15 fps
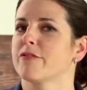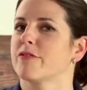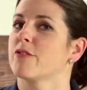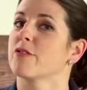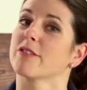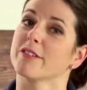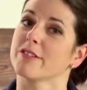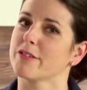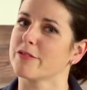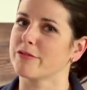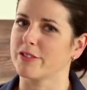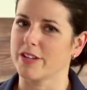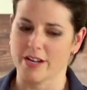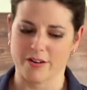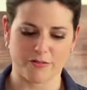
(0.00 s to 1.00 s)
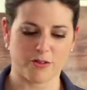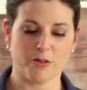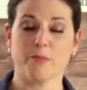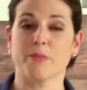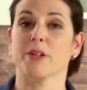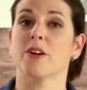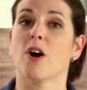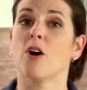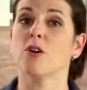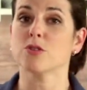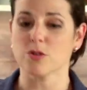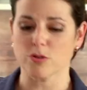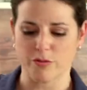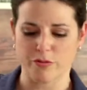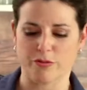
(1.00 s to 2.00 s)
for the flavor, but
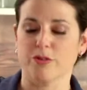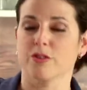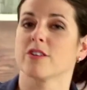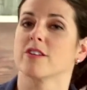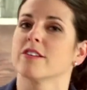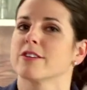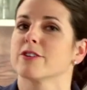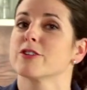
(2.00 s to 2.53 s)
also for the